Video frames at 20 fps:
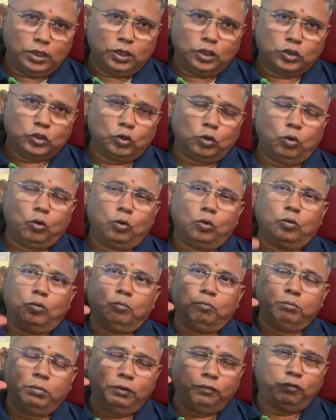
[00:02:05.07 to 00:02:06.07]
So
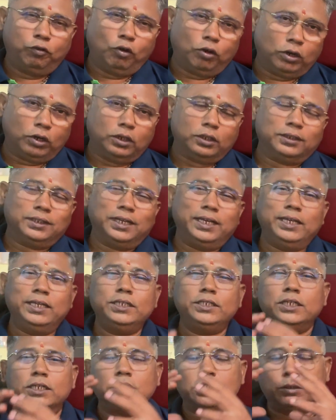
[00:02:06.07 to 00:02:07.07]
before the
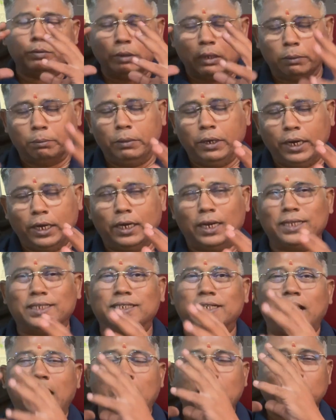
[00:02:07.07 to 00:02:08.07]
engines were made as
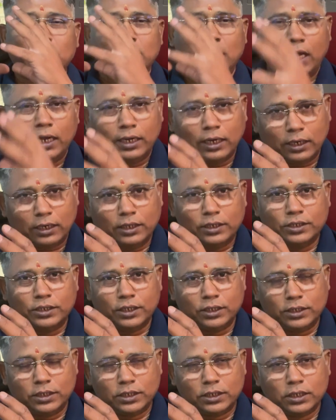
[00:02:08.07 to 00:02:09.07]
cast iron
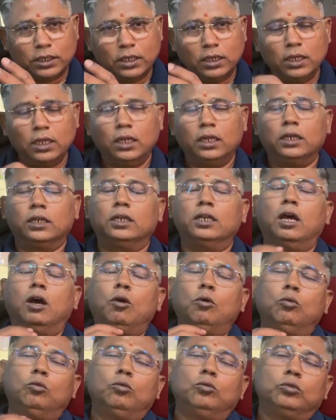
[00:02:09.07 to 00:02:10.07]
engines,
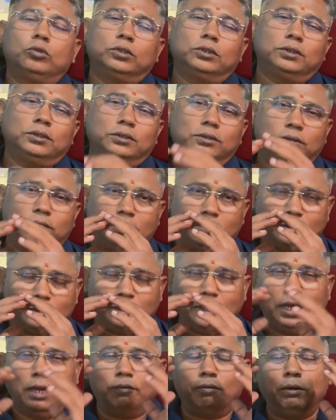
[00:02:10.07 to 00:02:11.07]
now
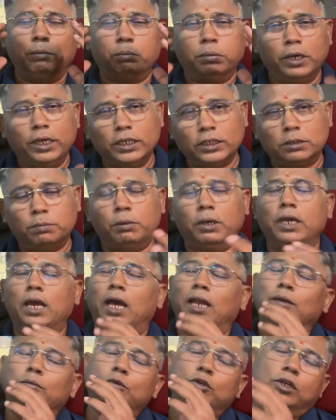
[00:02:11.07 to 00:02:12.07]
they have replaced by
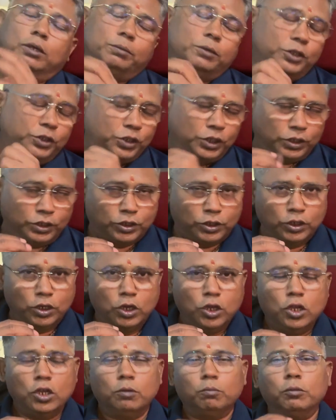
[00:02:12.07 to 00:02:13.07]
aluminum engines
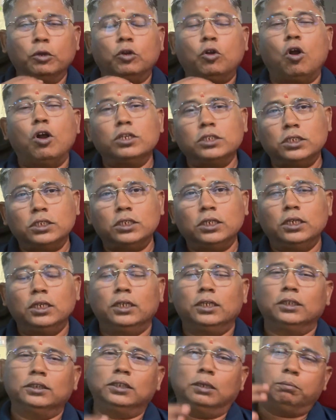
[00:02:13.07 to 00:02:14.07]
because
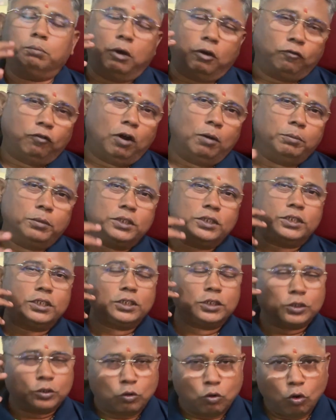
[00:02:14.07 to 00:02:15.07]
the performance
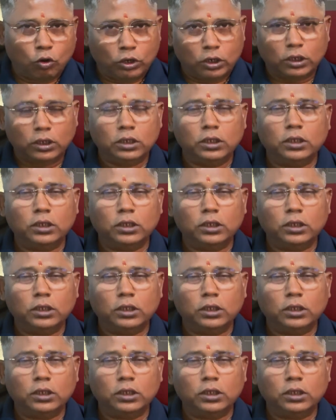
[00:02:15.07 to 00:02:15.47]
is good